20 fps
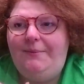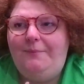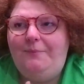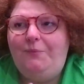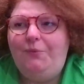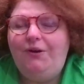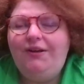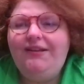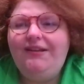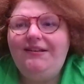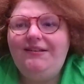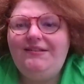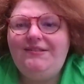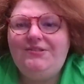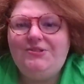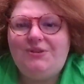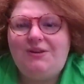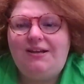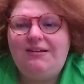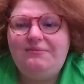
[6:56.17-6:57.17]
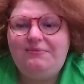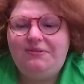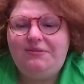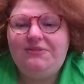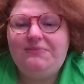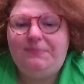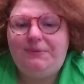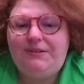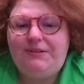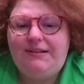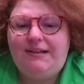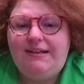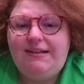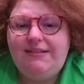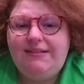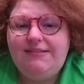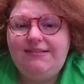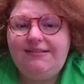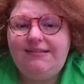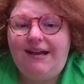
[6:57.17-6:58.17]
what I described this book
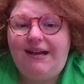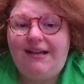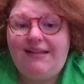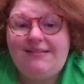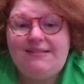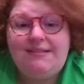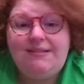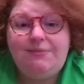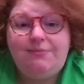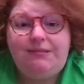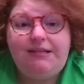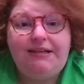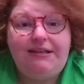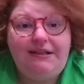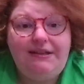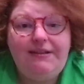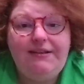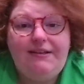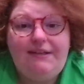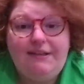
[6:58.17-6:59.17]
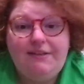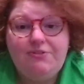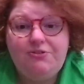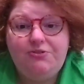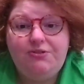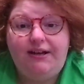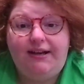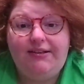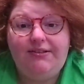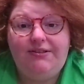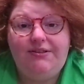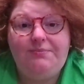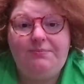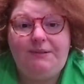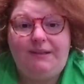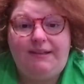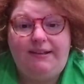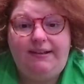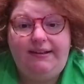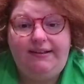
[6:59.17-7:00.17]
as him taking an extra out of the
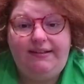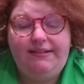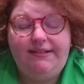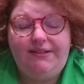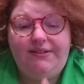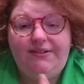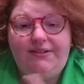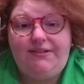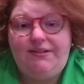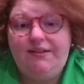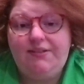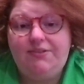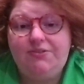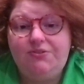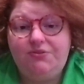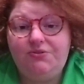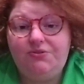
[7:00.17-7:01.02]
play and telling the extra